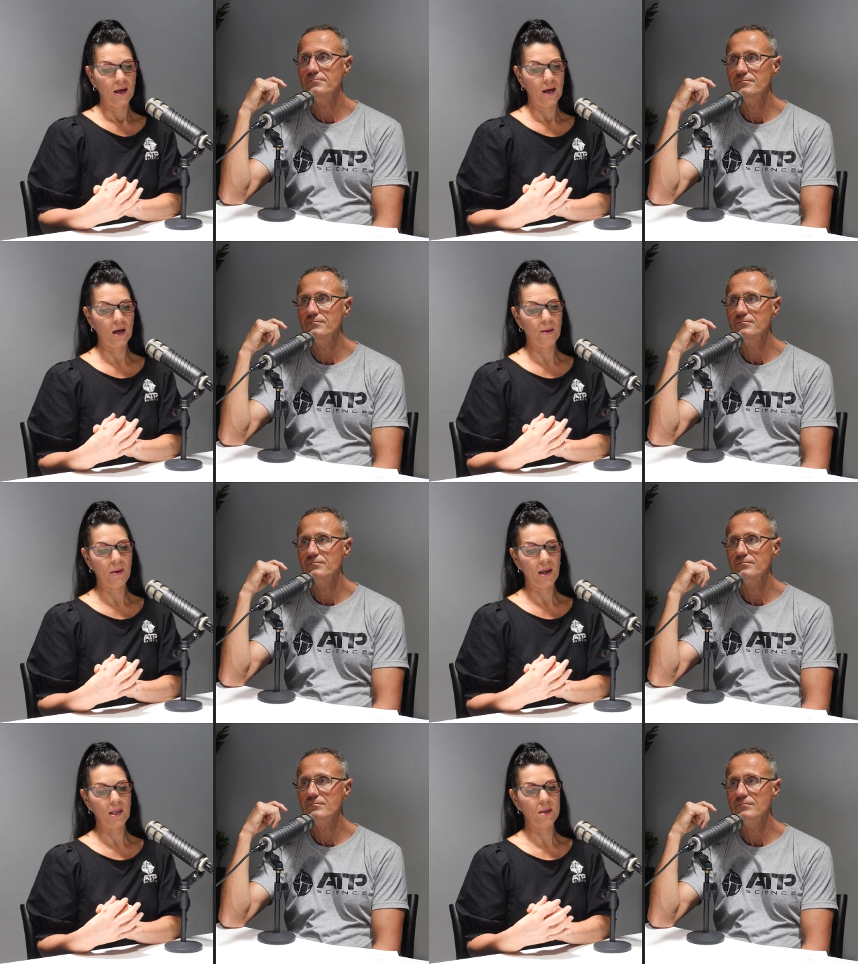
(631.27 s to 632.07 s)

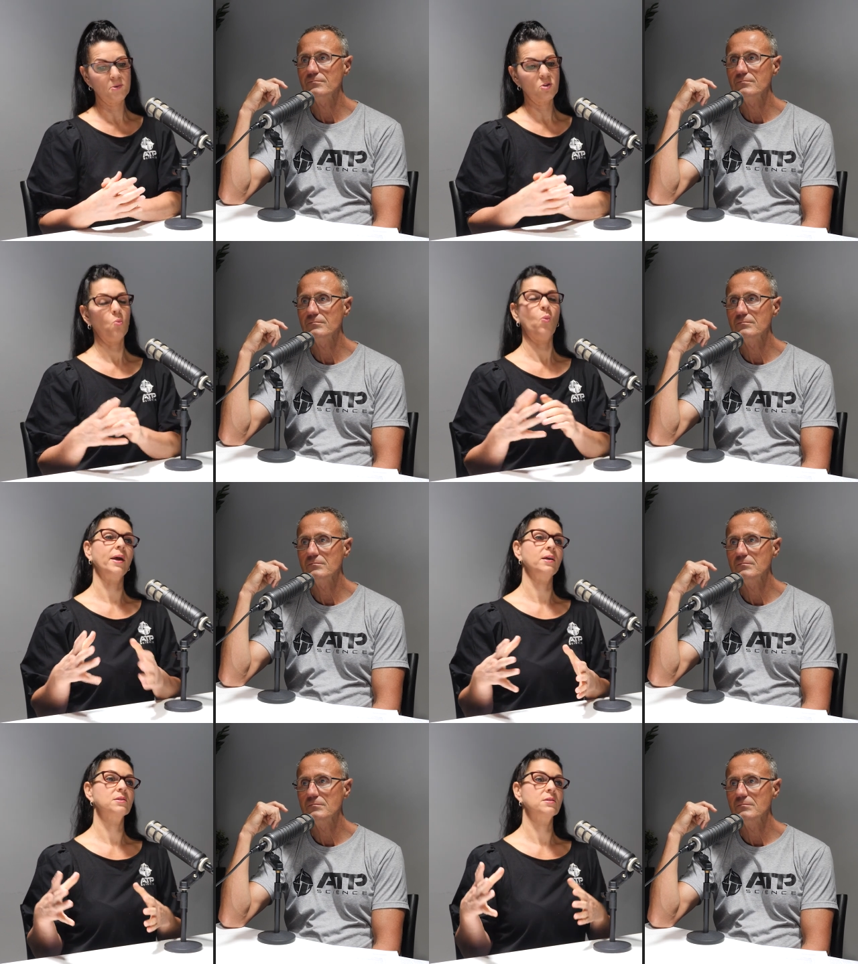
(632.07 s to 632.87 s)
Speaker 1: Um, and hip to
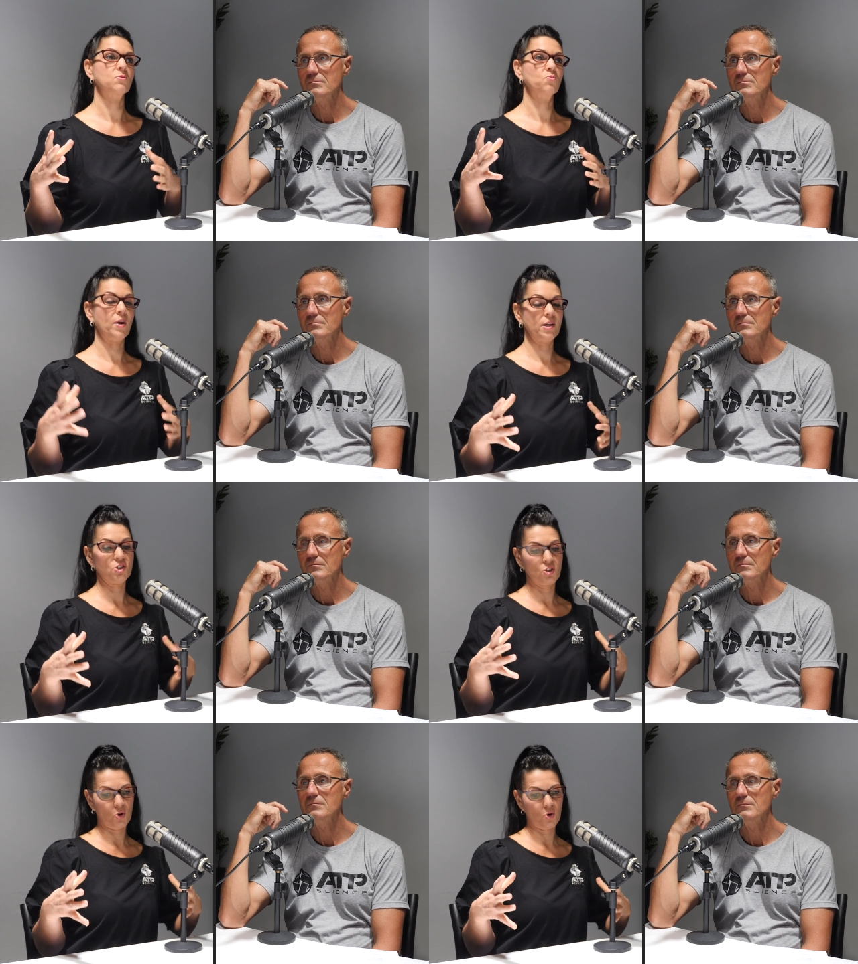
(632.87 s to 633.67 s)
weight
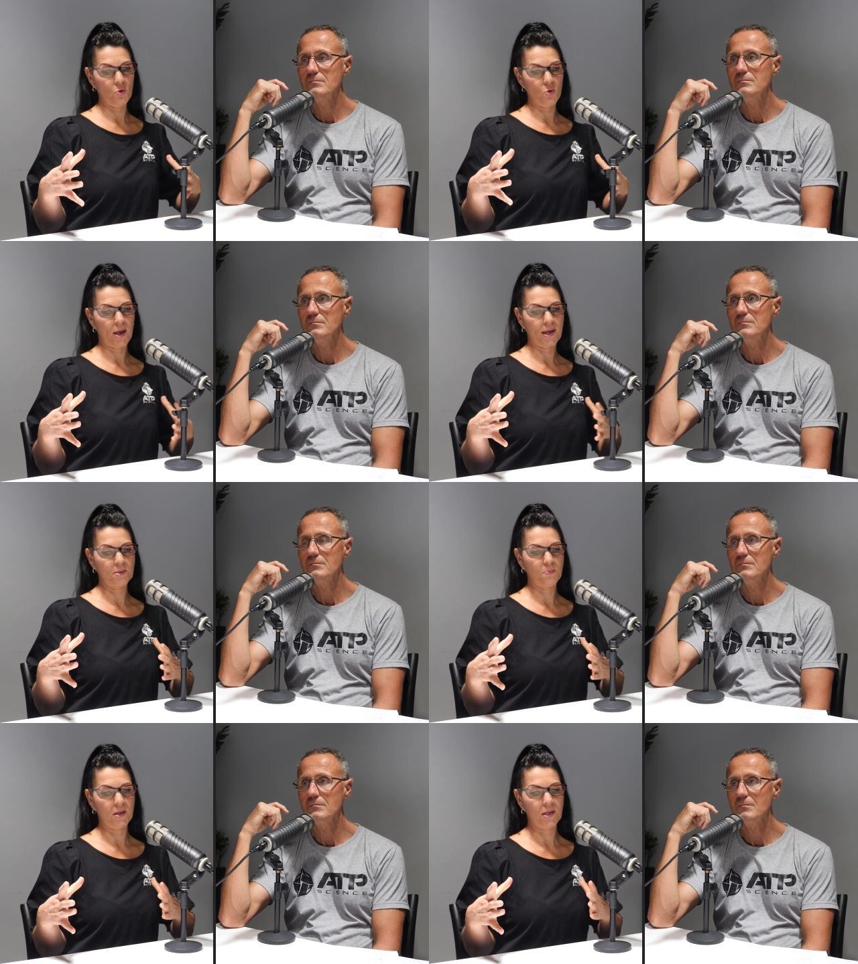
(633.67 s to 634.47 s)
ratio
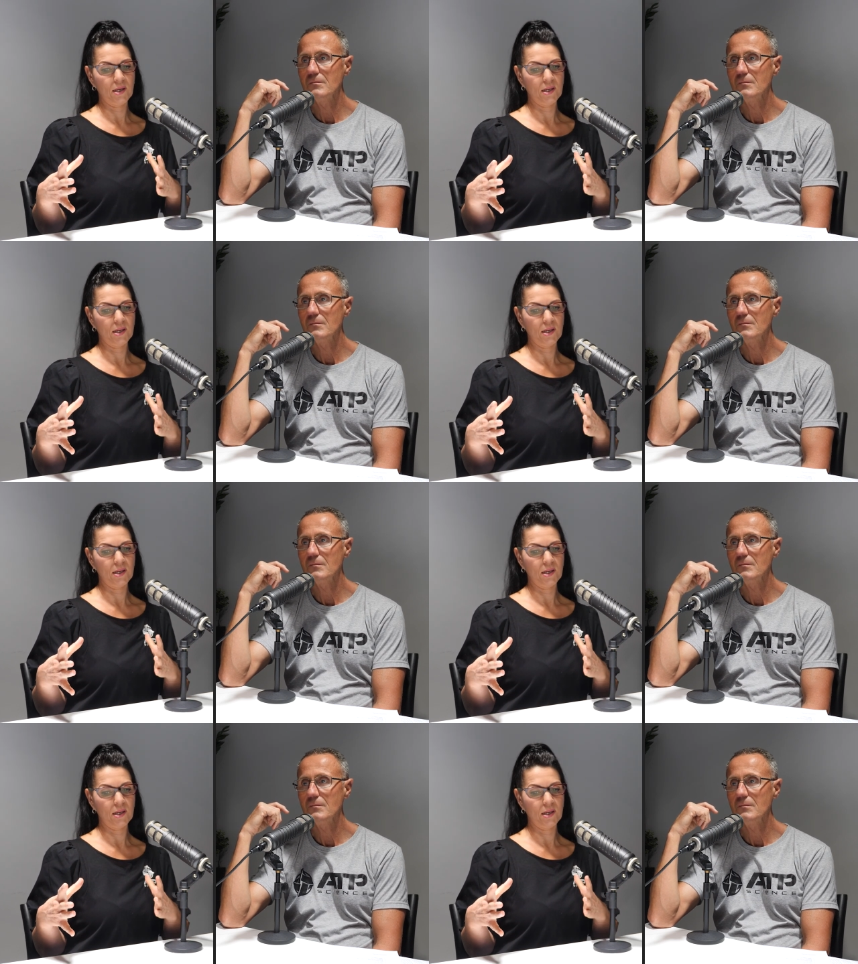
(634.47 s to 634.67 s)
has been